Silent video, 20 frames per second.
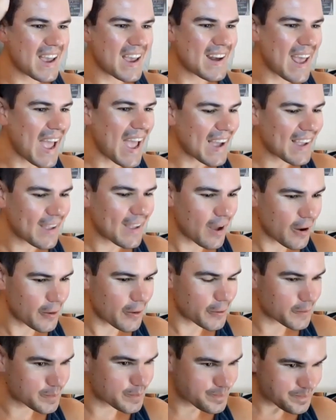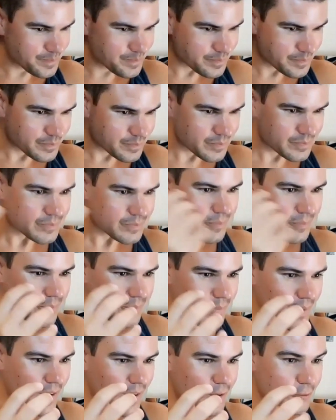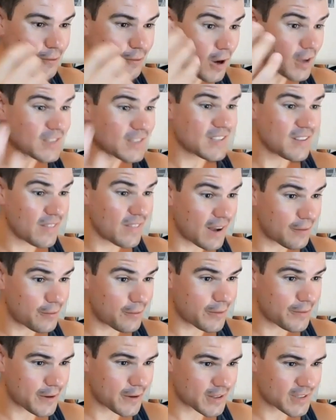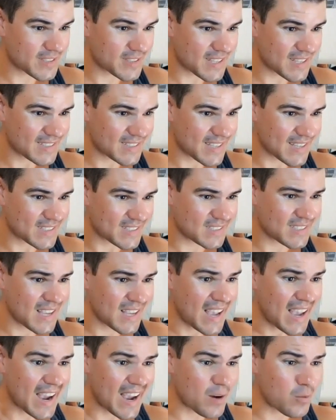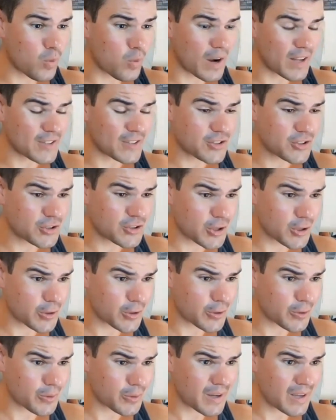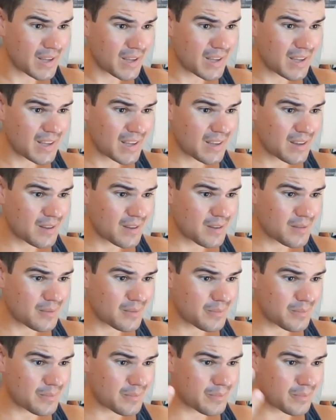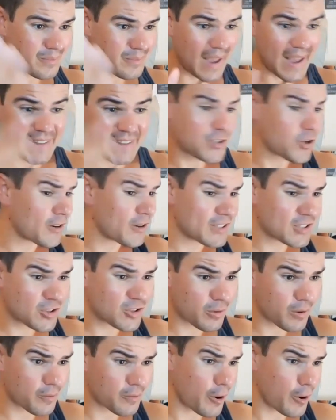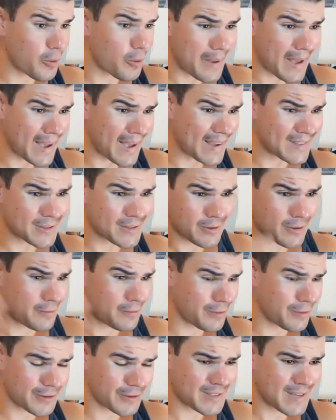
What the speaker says: And Echo falls in love with Narcissus and wants to enter into a romance or a